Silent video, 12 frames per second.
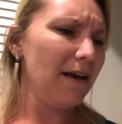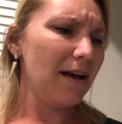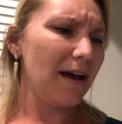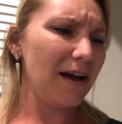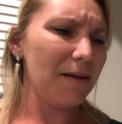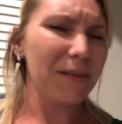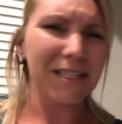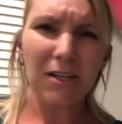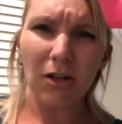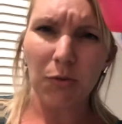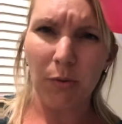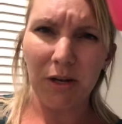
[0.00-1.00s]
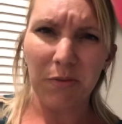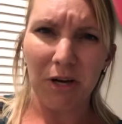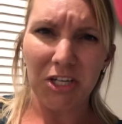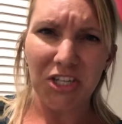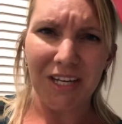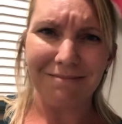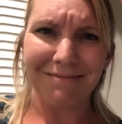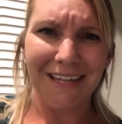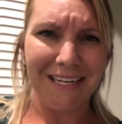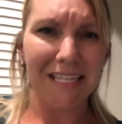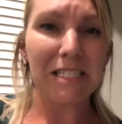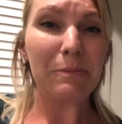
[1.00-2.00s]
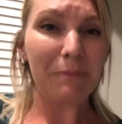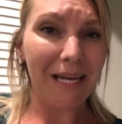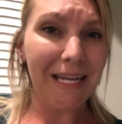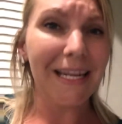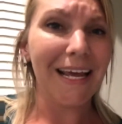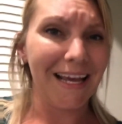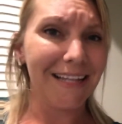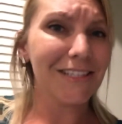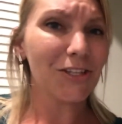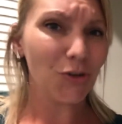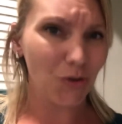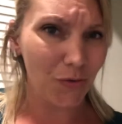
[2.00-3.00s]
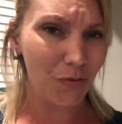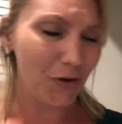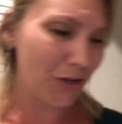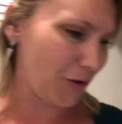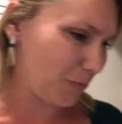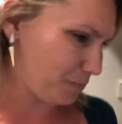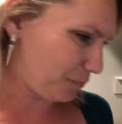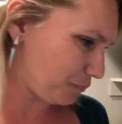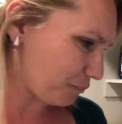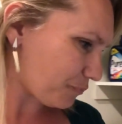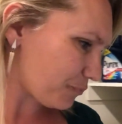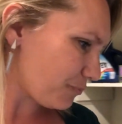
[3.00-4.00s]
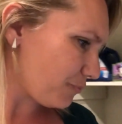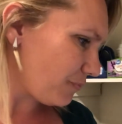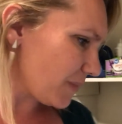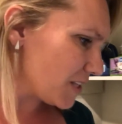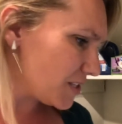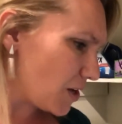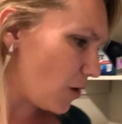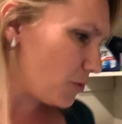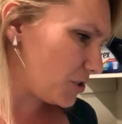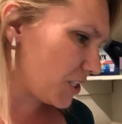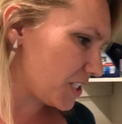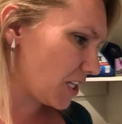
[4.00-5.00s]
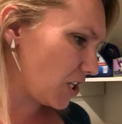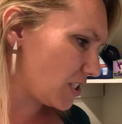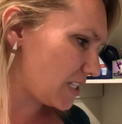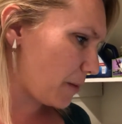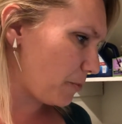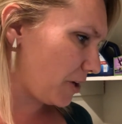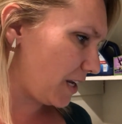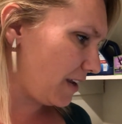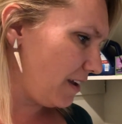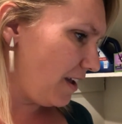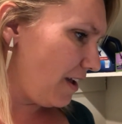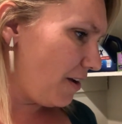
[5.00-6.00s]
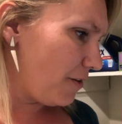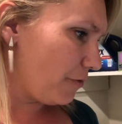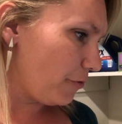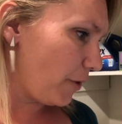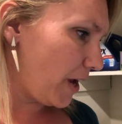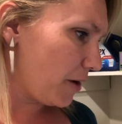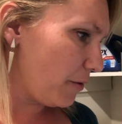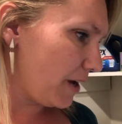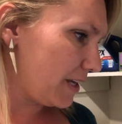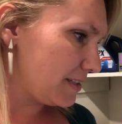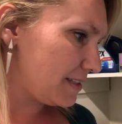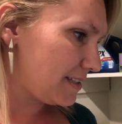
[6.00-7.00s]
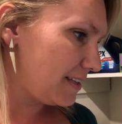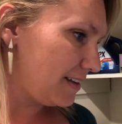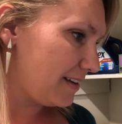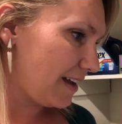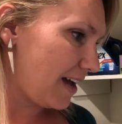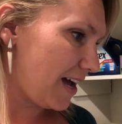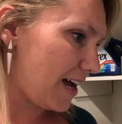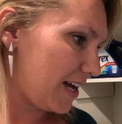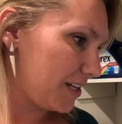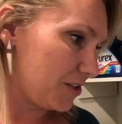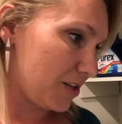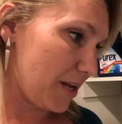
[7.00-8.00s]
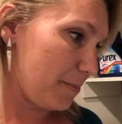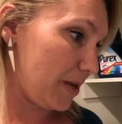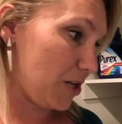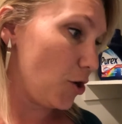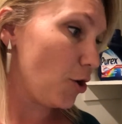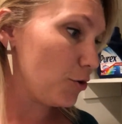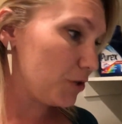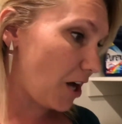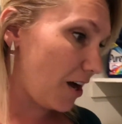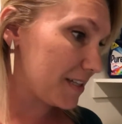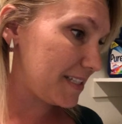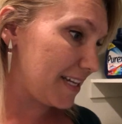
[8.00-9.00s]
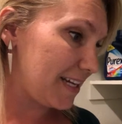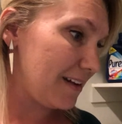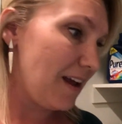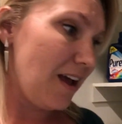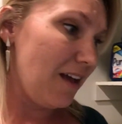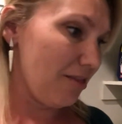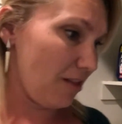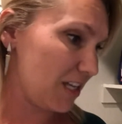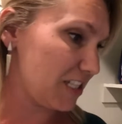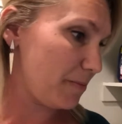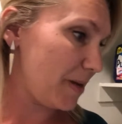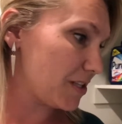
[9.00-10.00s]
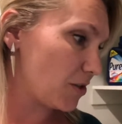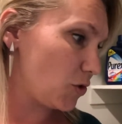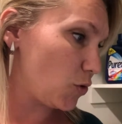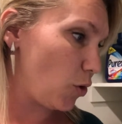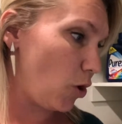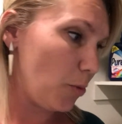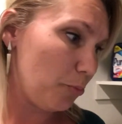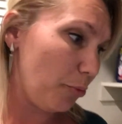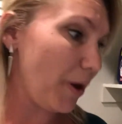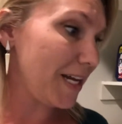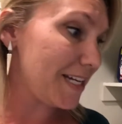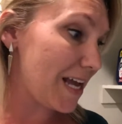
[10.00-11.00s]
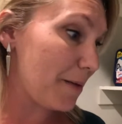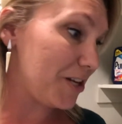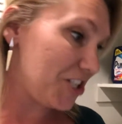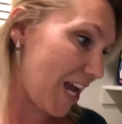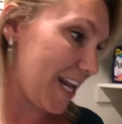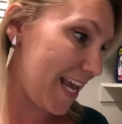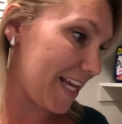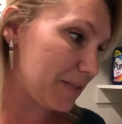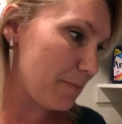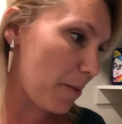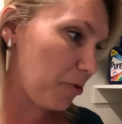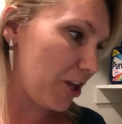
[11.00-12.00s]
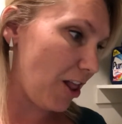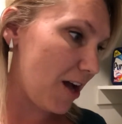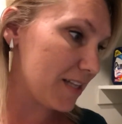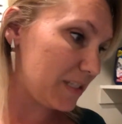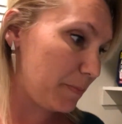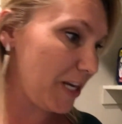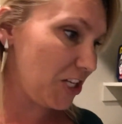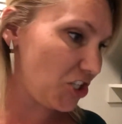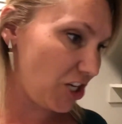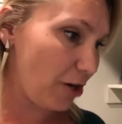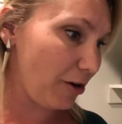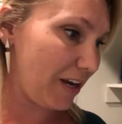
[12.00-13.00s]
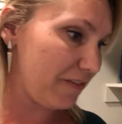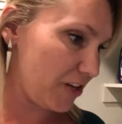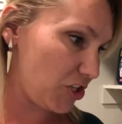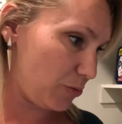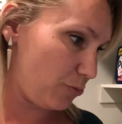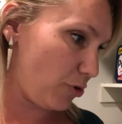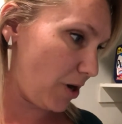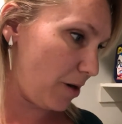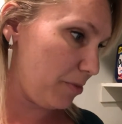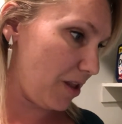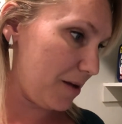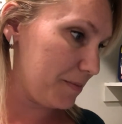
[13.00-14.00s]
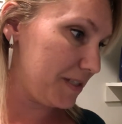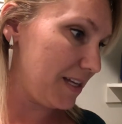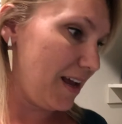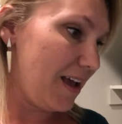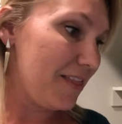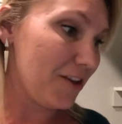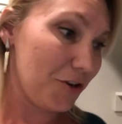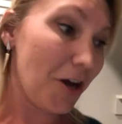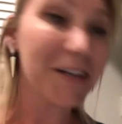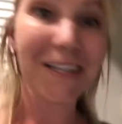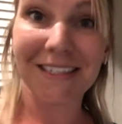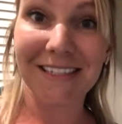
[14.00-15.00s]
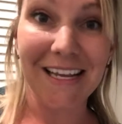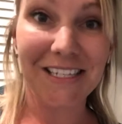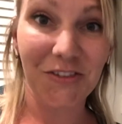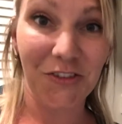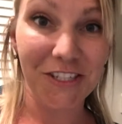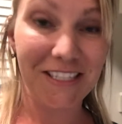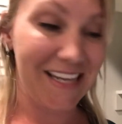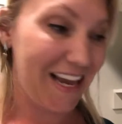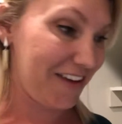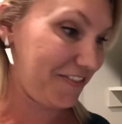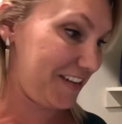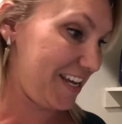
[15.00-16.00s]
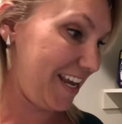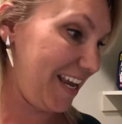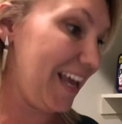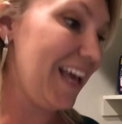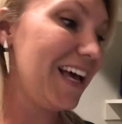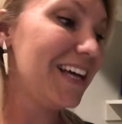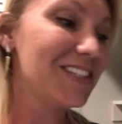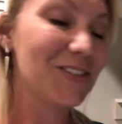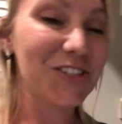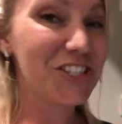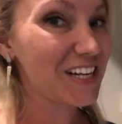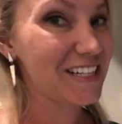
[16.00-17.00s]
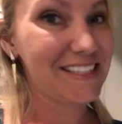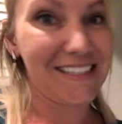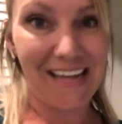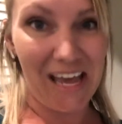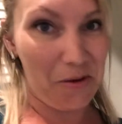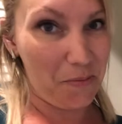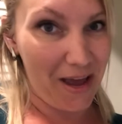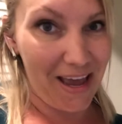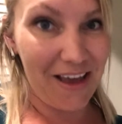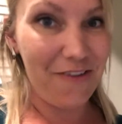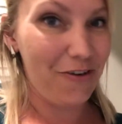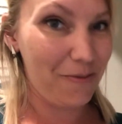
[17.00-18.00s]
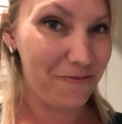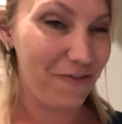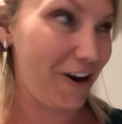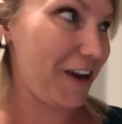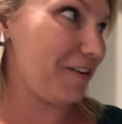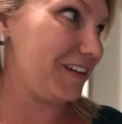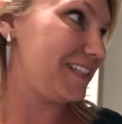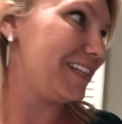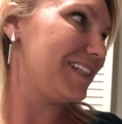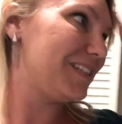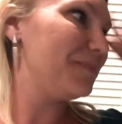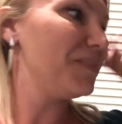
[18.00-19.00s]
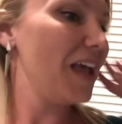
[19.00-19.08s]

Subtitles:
That's called greenwashing. That doesn't mean it's good for you. So just a little summary. Fragrance can be a neurotoxin, loss of muscle control, brain damage, headaches, memory loss, speech, hearing, vision problems. They're not assessed for safety. So just stay away from fragrances.